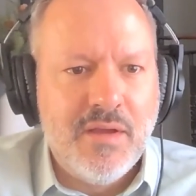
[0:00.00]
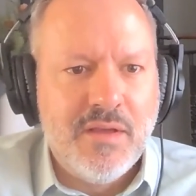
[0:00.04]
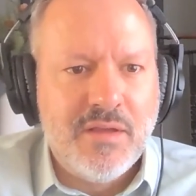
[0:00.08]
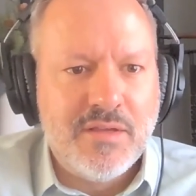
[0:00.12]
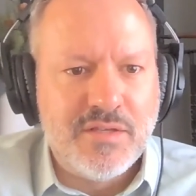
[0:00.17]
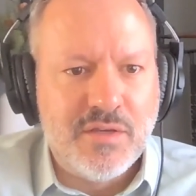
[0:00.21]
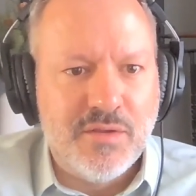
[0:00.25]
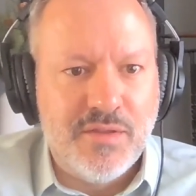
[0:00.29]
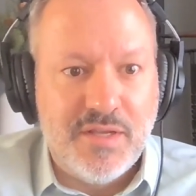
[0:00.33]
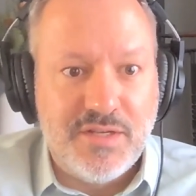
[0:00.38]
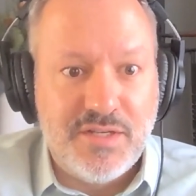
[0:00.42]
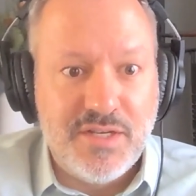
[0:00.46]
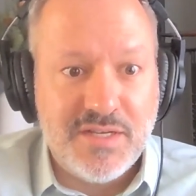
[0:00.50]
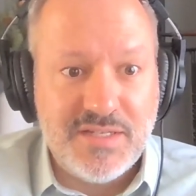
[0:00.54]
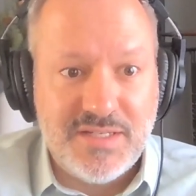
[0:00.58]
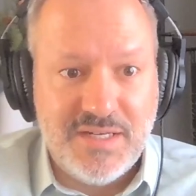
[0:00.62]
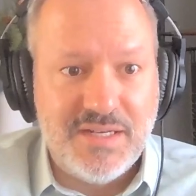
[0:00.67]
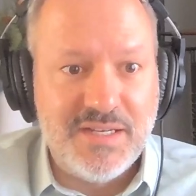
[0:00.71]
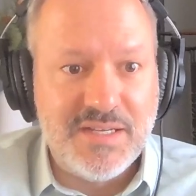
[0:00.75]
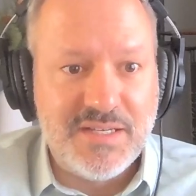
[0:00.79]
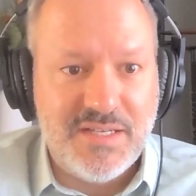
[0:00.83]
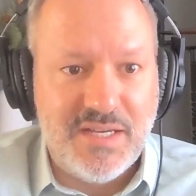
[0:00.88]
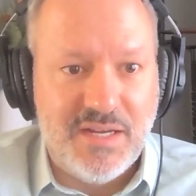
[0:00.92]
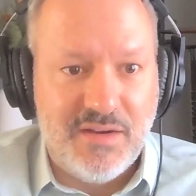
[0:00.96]
So they just
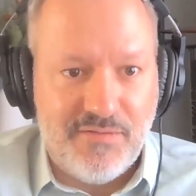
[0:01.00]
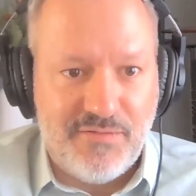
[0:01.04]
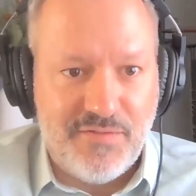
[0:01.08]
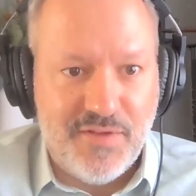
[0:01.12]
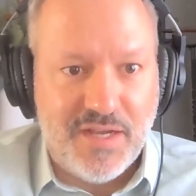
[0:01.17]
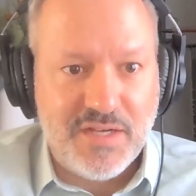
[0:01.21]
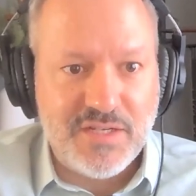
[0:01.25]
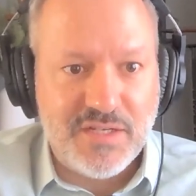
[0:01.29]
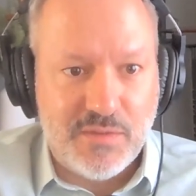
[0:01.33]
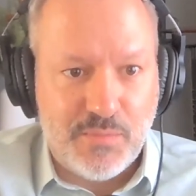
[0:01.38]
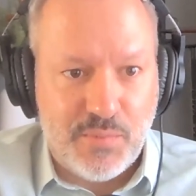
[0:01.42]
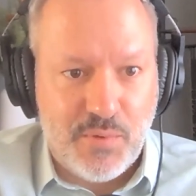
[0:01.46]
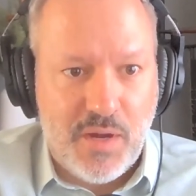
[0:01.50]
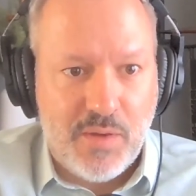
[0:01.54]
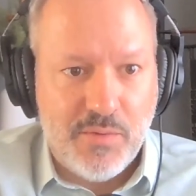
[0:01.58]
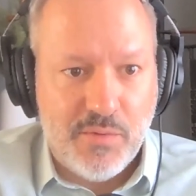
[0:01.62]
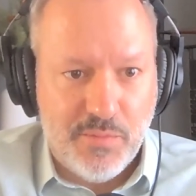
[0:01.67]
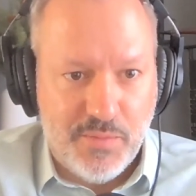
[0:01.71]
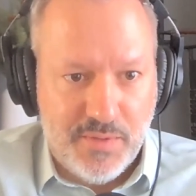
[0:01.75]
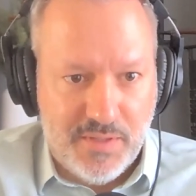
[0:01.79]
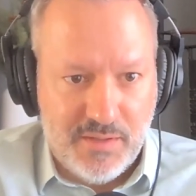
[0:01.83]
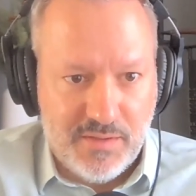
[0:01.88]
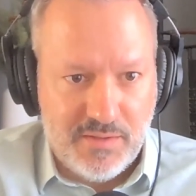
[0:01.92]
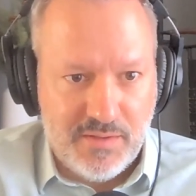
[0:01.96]
need to see inflation
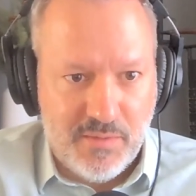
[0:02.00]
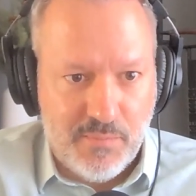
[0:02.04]
probably